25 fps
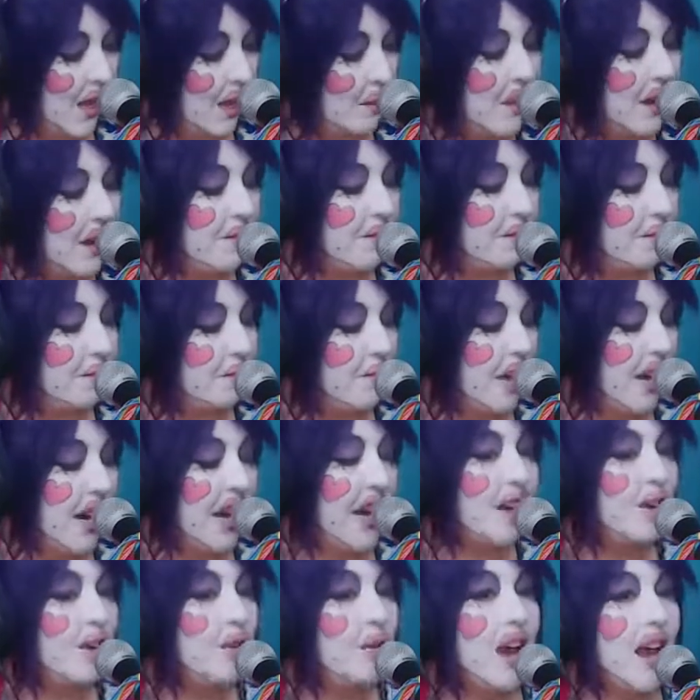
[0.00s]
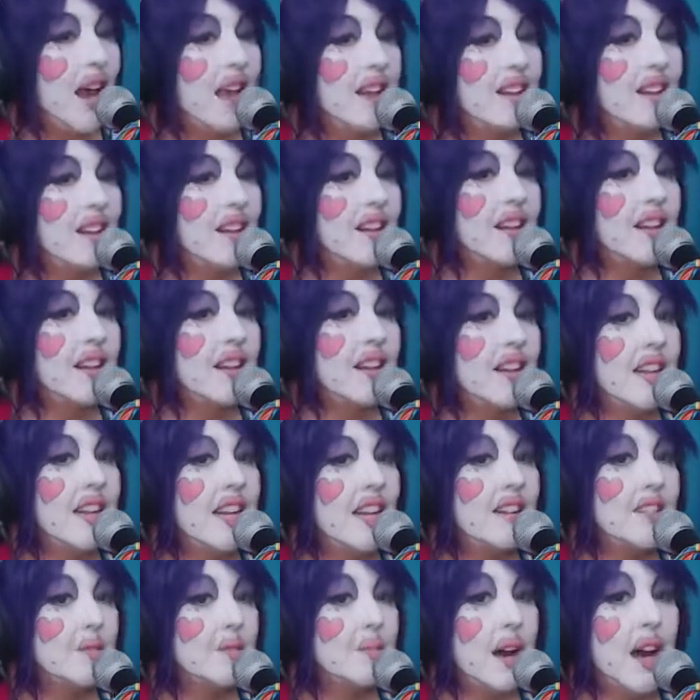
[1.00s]
My free will
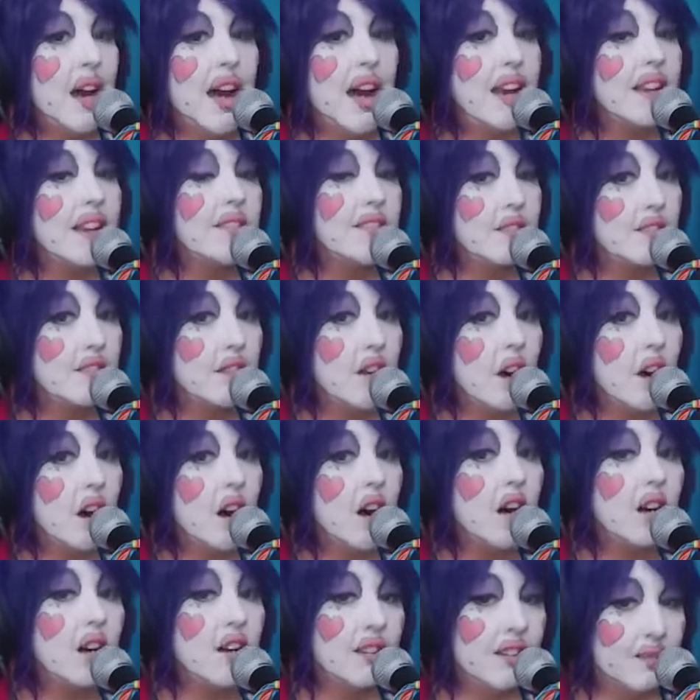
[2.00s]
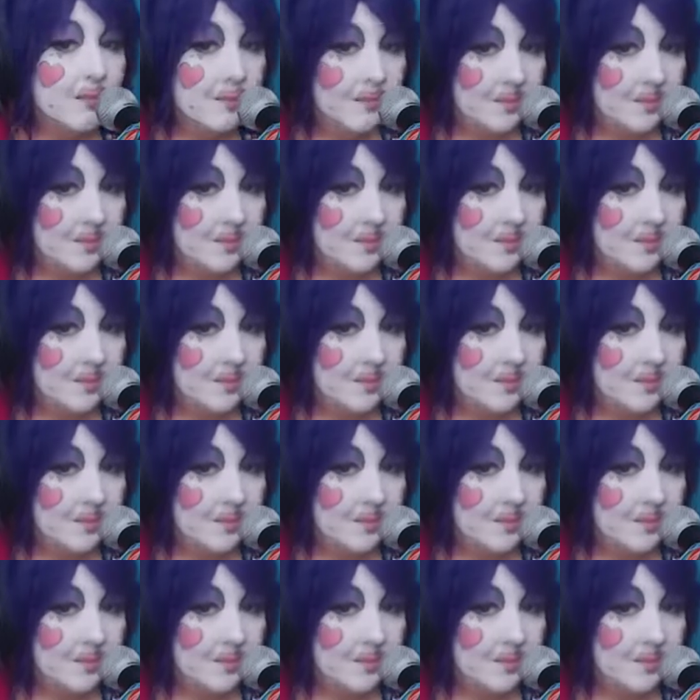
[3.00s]
is my song.